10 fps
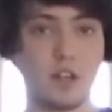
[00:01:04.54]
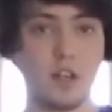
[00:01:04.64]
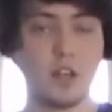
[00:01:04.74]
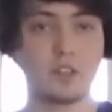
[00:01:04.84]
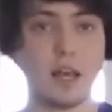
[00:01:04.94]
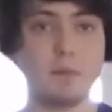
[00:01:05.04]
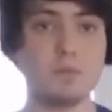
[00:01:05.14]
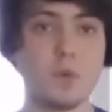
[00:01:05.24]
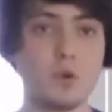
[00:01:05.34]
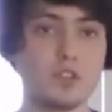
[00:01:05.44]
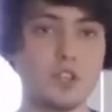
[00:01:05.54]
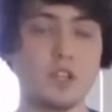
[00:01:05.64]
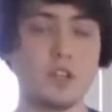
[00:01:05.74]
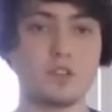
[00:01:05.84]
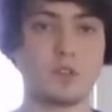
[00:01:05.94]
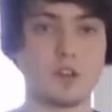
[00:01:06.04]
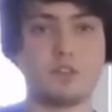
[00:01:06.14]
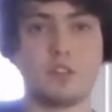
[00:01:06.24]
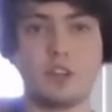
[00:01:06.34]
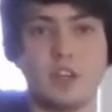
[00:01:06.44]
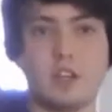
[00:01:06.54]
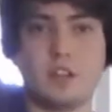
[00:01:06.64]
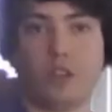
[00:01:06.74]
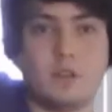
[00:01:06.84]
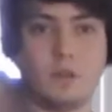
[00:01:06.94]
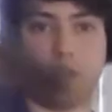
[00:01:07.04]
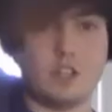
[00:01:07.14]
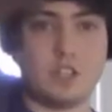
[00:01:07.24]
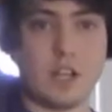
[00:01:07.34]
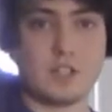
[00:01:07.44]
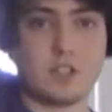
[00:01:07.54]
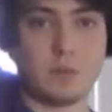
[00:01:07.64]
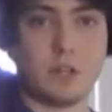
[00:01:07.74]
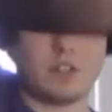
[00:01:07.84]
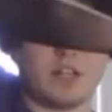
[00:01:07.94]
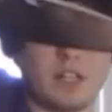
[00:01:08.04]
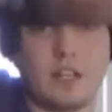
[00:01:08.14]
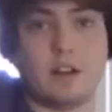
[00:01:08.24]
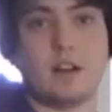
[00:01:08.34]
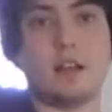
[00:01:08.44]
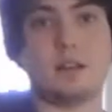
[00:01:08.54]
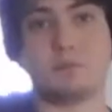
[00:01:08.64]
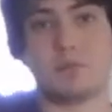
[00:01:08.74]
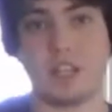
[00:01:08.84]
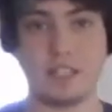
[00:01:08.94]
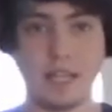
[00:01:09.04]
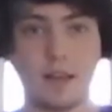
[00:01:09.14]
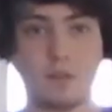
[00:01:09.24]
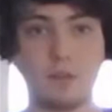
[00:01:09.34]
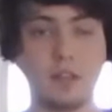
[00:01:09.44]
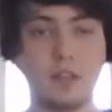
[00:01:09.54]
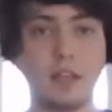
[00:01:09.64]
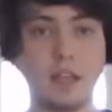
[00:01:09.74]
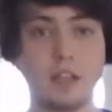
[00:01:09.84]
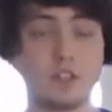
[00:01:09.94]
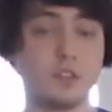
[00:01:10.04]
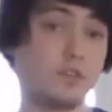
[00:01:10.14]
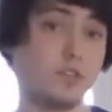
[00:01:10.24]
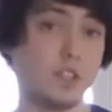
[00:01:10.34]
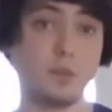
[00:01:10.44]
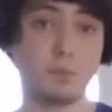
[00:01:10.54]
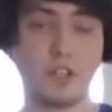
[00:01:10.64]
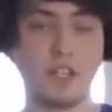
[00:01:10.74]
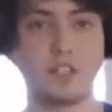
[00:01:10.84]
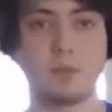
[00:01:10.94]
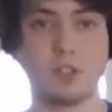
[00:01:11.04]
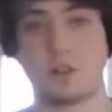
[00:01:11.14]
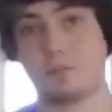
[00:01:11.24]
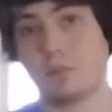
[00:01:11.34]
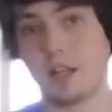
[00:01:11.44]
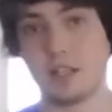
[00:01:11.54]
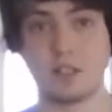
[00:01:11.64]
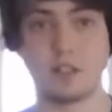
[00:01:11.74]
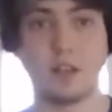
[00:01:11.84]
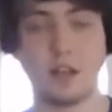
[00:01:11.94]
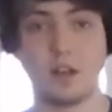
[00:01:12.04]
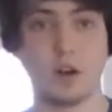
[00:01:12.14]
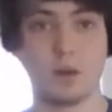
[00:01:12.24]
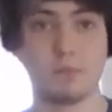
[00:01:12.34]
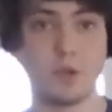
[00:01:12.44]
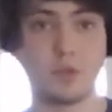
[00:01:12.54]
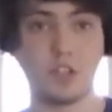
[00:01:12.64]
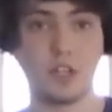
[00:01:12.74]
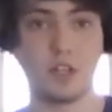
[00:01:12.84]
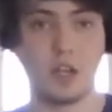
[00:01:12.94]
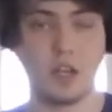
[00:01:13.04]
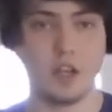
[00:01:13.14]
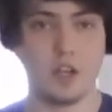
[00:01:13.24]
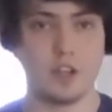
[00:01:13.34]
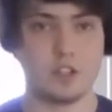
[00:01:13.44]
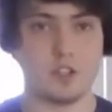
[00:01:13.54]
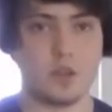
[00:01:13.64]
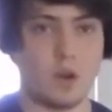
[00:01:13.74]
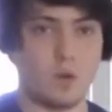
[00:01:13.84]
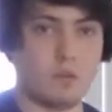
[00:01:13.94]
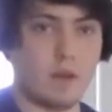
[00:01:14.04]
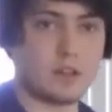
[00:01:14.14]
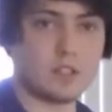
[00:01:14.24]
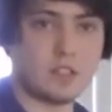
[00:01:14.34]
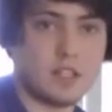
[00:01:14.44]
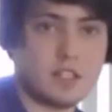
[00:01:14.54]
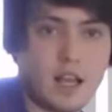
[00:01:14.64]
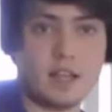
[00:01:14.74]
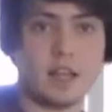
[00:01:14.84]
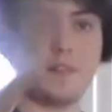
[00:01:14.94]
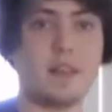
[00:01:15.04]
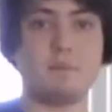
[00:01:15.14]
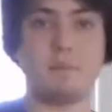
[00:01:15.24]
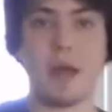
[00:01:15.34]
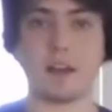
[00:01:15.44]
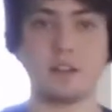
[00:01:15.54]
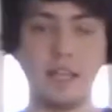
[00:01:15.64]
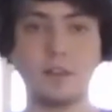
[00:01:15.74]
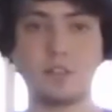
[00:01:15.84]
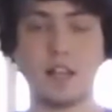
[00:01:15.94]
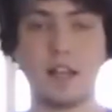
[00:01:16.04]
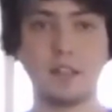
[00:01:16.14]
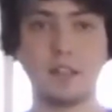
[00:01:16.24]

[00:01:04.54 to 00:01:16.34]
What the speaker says: So that motion of sort of in a gesture where you start here and bring it down, it should feel pretty similar minus the arm motion. So you go around on the inside and then back on the outside.